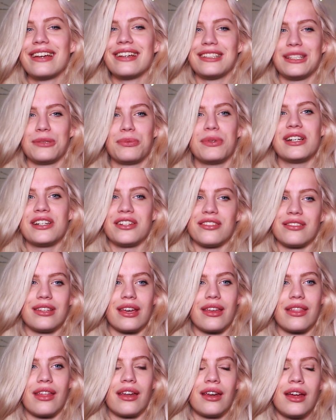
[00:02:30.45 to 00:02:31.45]
It's weird to
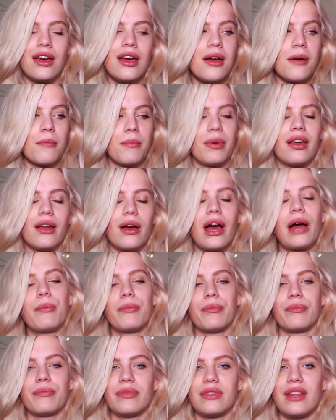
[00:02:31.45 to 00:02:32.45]
say that. But
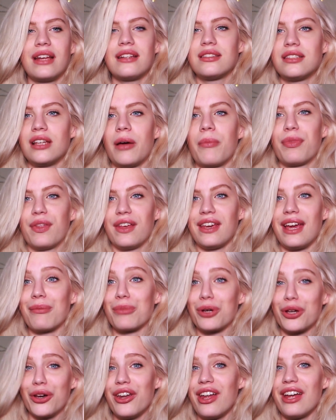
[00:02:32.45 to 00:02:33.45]
that's something
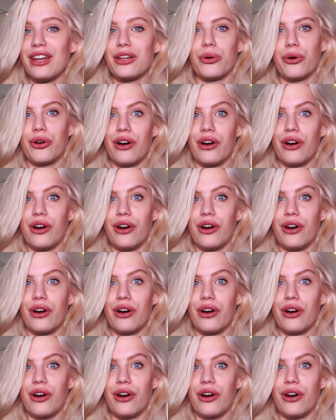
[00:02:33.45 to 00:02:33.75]
I'm good at,